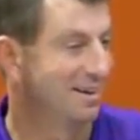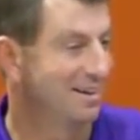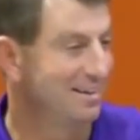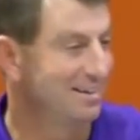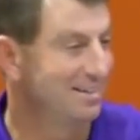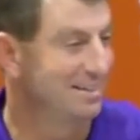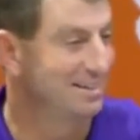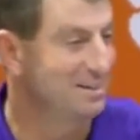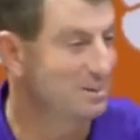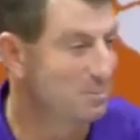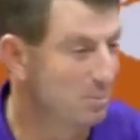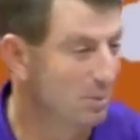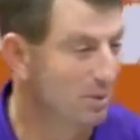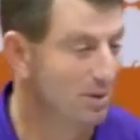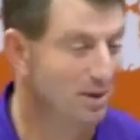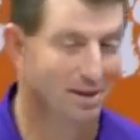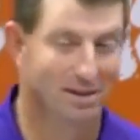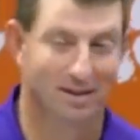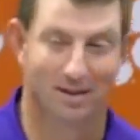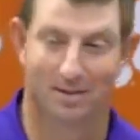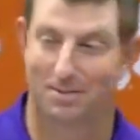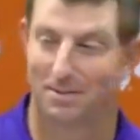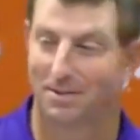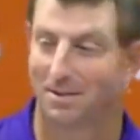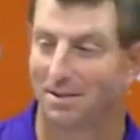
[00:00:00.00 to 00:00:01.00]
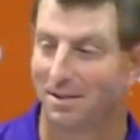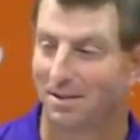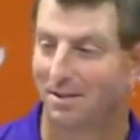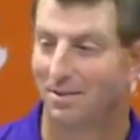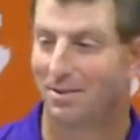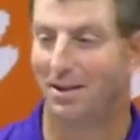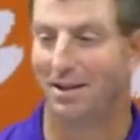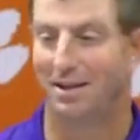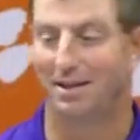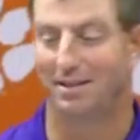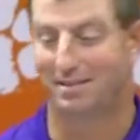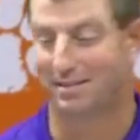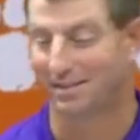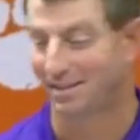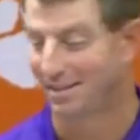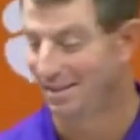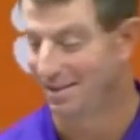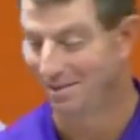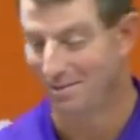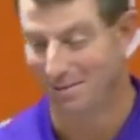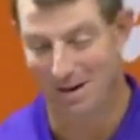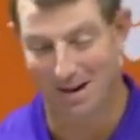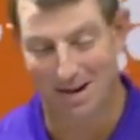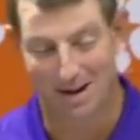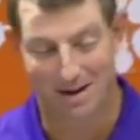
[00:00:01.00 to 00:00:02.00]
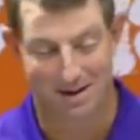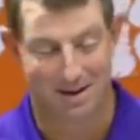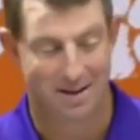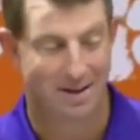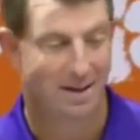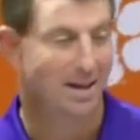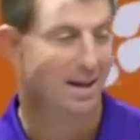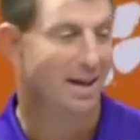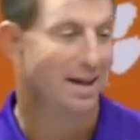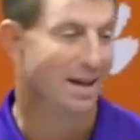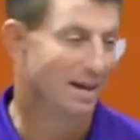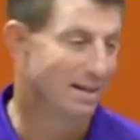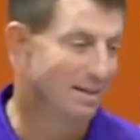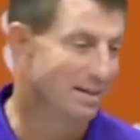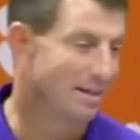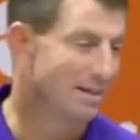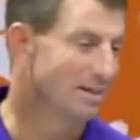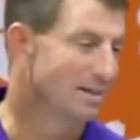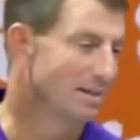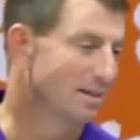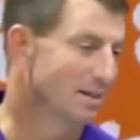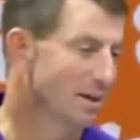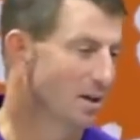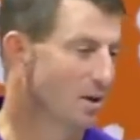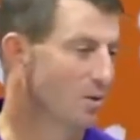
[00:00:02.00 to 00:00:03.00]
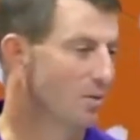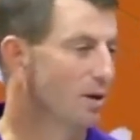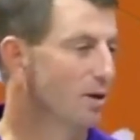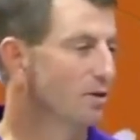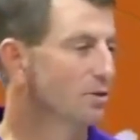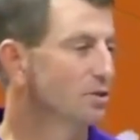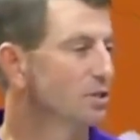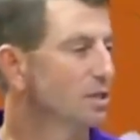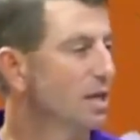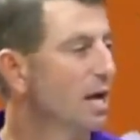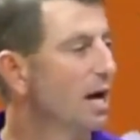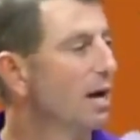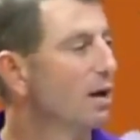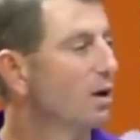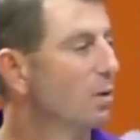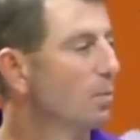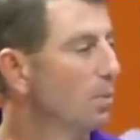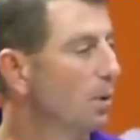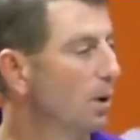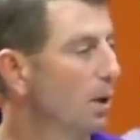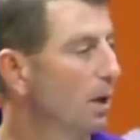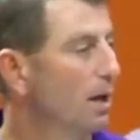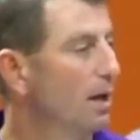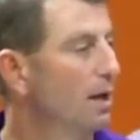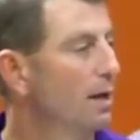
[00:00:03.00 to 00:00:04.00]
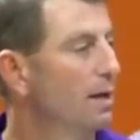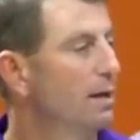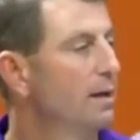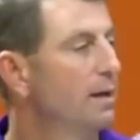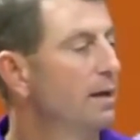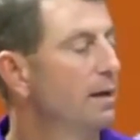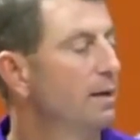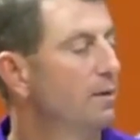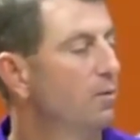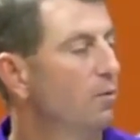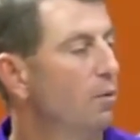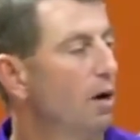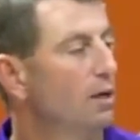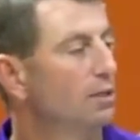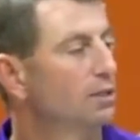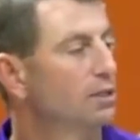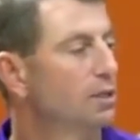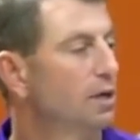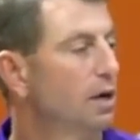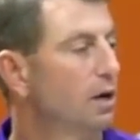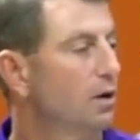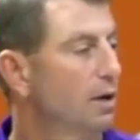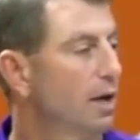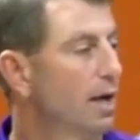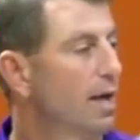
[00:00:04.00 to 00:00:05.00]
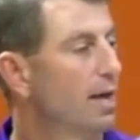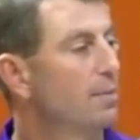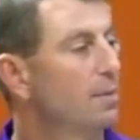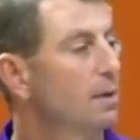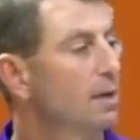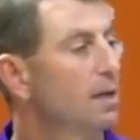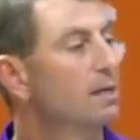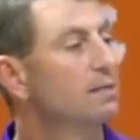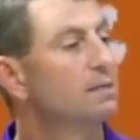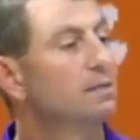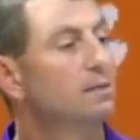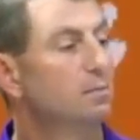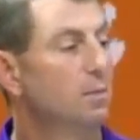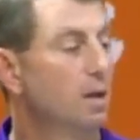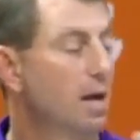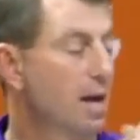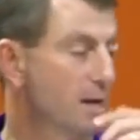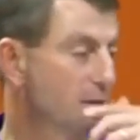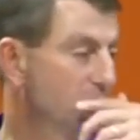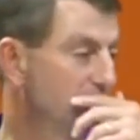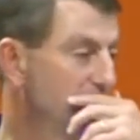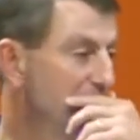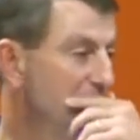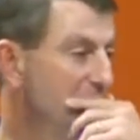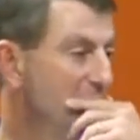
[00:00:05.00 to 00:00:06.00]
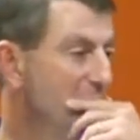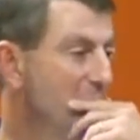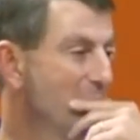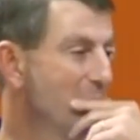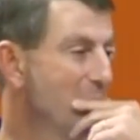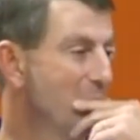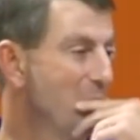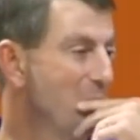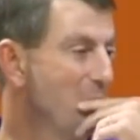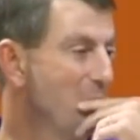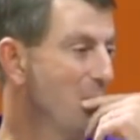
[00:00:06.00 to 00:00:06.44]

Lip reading: He's pretty, we got to, and then, you know, their style of play, watching our game against them last year.